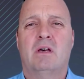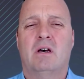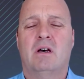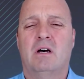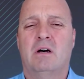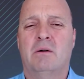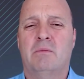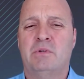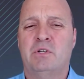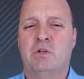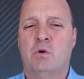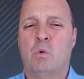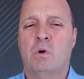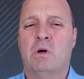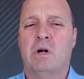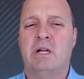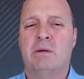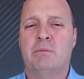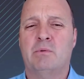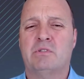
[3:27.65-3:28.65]
um, you know,
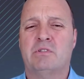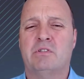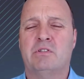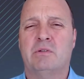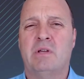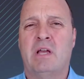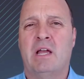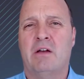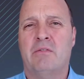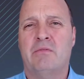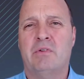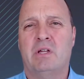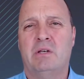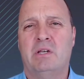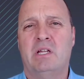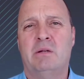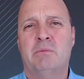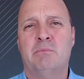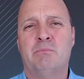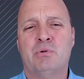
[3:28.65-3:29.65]
we're able to have
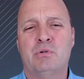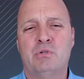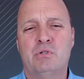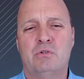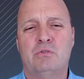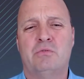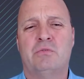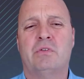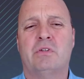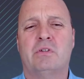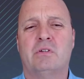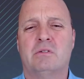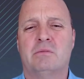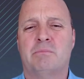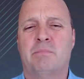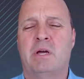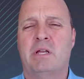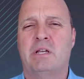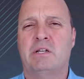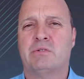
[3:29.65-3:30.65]
an improved
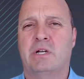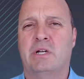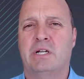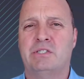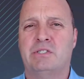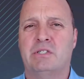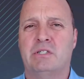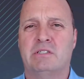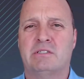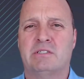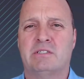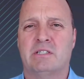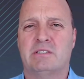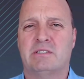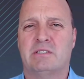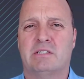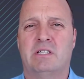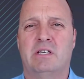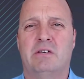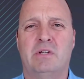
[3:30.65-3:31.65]
penetration and
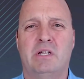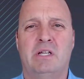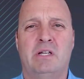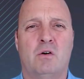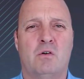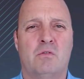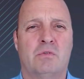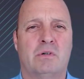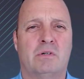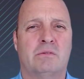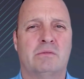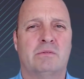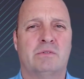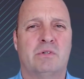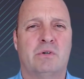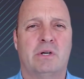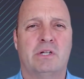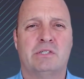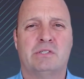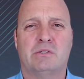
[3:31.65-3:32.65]
sensitivity over
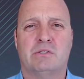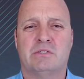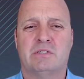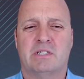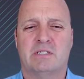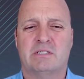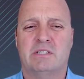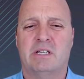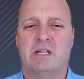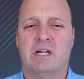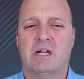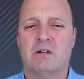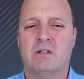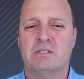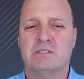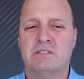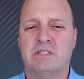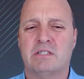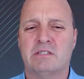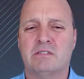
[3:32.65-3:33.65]
traditional 60
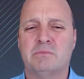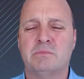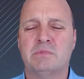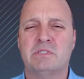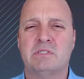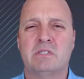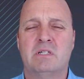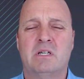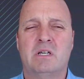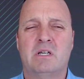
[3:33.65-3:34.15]
gigahertz systems.